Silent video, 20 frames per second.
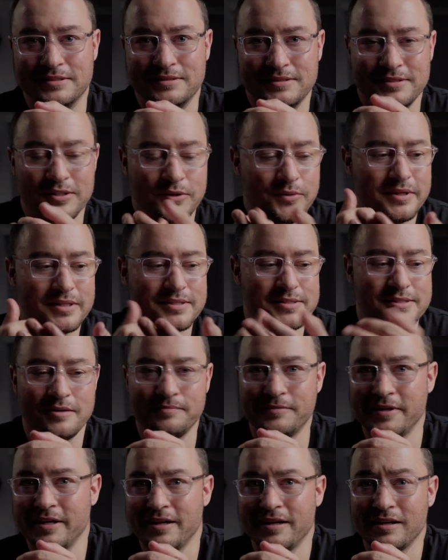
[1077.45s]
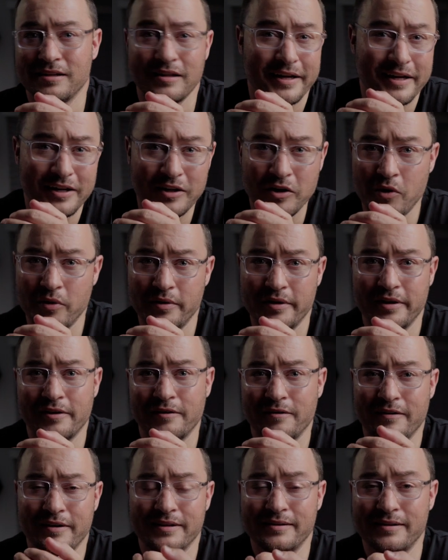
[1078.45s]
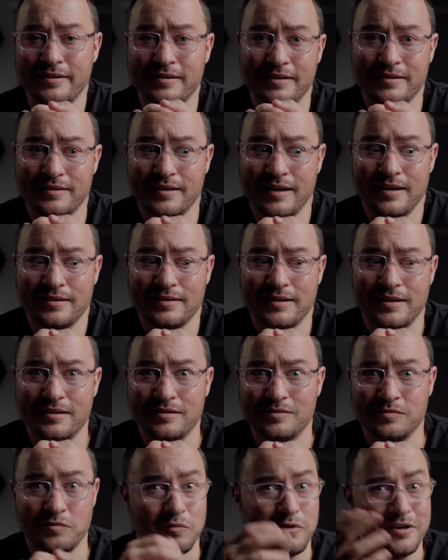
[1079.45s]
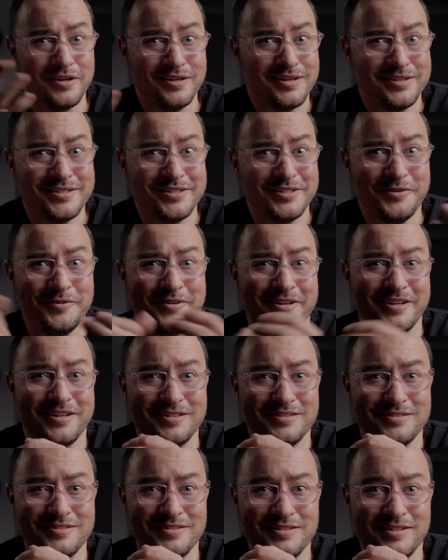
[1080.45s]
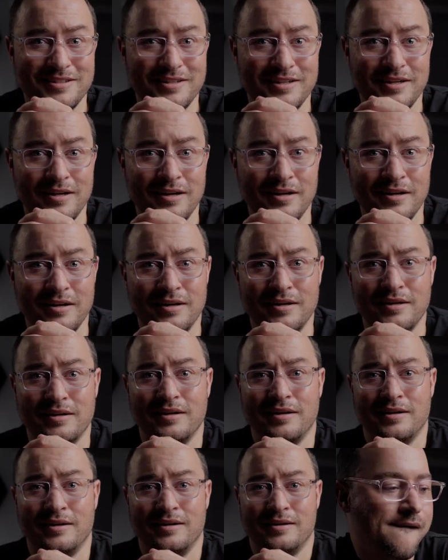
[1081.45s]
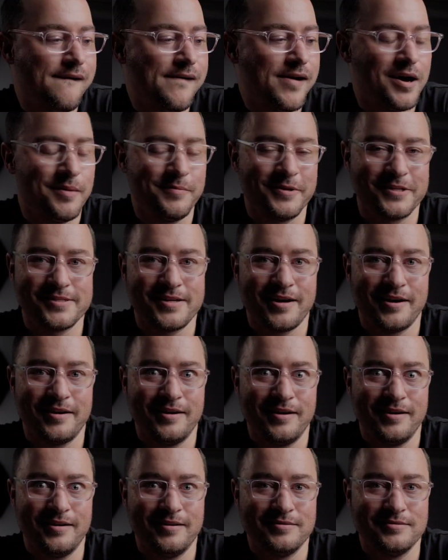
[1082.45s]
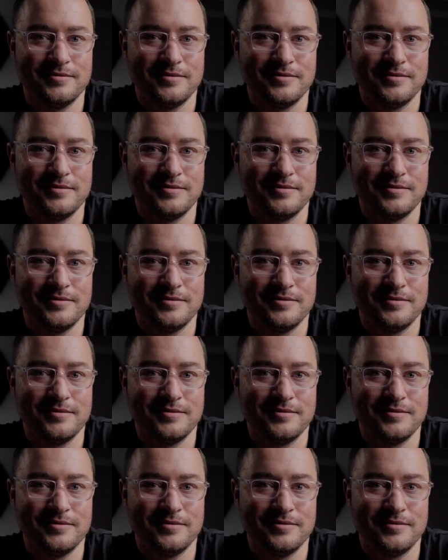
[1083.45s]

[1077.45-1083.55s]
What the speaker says: doing something like coding or anything like that, then why not do it? I'm excited.